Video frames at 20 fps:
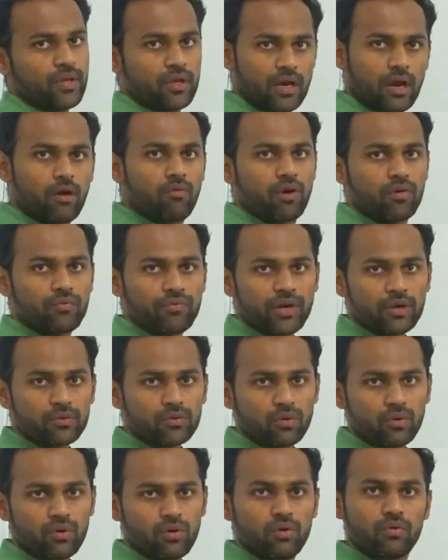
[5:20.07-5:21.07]
Now what we have
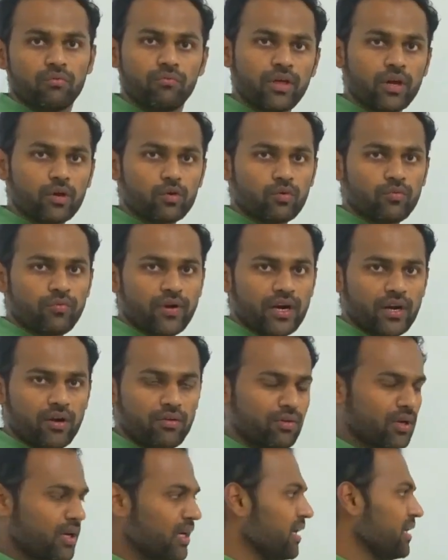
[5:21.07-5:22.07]
to do? We have to find
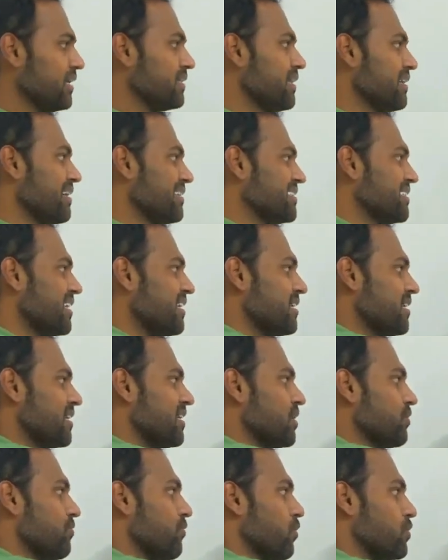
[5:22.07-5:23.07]
out the
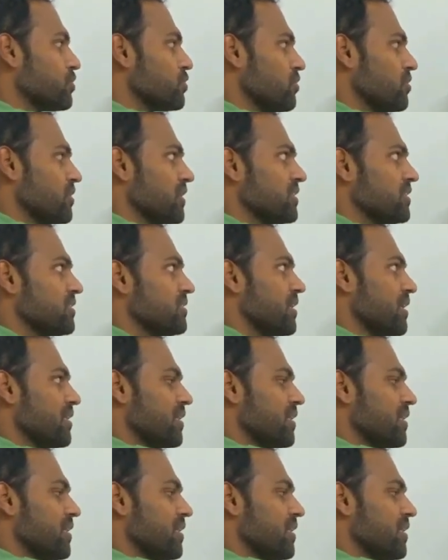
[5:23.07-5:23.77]
resultant force on this.